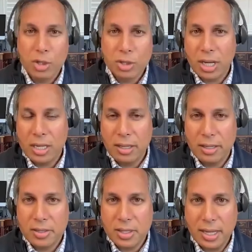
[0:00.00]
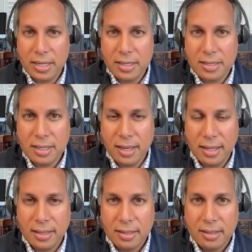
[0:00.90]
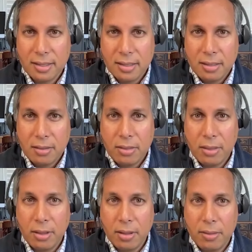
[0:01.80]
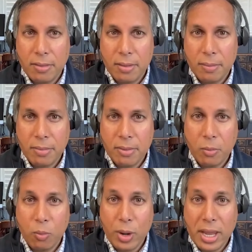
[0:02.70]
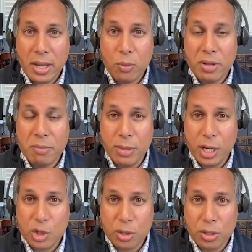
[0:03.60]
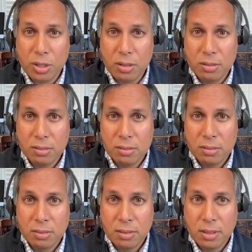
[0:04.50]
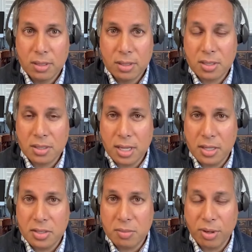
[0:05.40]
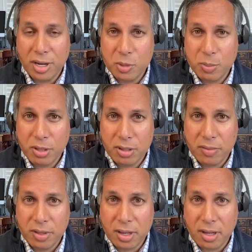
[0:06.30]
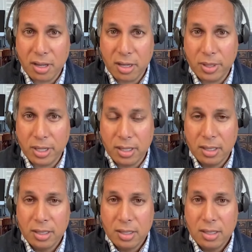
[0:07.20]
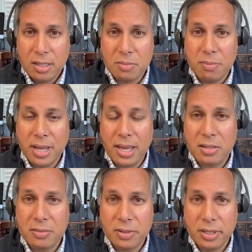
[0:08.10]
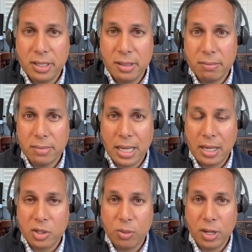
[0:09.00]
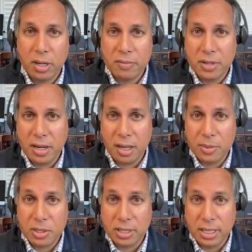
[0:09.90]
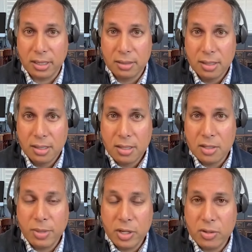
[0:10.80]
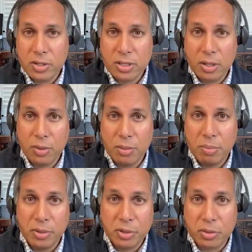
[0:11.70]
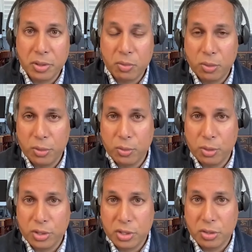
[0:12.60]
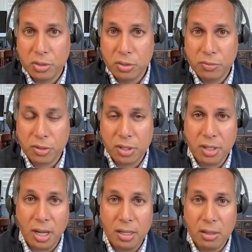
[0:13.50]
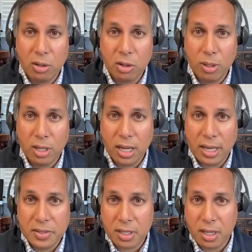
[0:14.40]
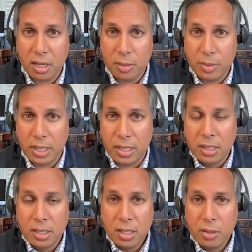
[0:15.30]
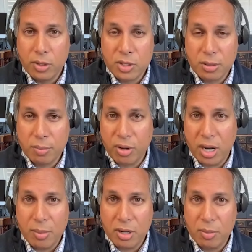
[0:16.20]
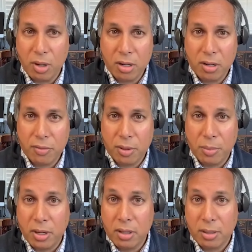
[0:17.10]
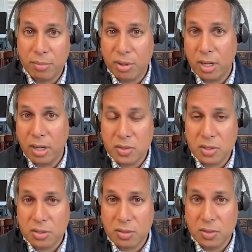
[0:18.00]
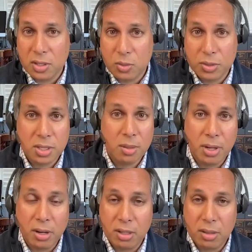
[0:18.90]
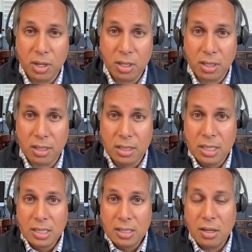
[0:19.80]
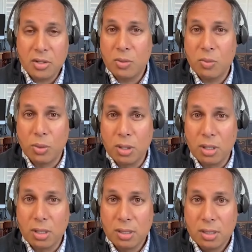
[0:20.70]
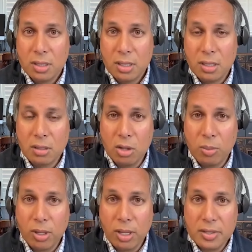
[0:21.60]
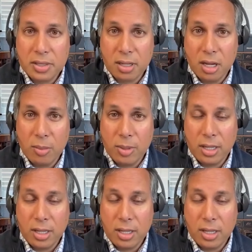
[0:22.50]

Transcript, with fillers: you're highlighting, Zach, is that the the the way we measure the success and prosperity of the economy is massively antiquated, if not obsolete these metrics that we built during World War II for a non globalized economy in which the primary market for American products and services was the American market doesn't work in a globalized economy.